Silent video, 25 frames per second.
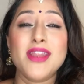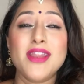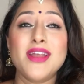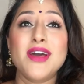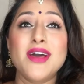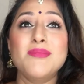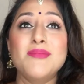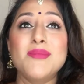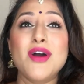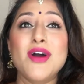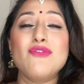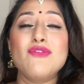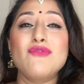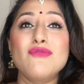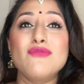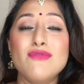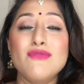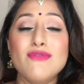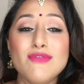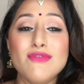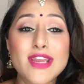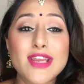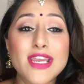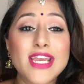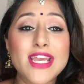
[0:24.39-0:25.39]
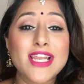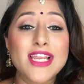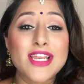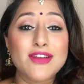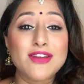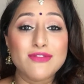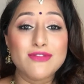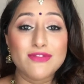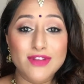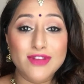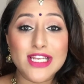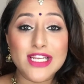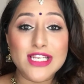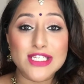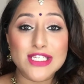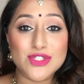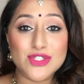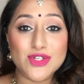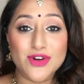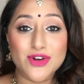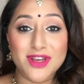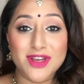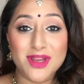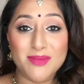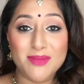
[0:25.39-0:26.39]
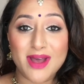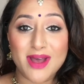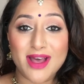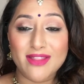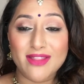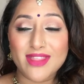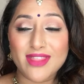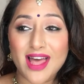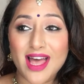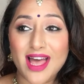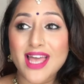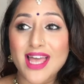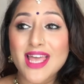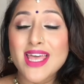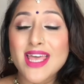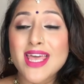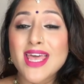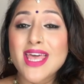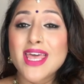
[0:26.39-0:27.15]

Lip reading: and I'm really sorry about that.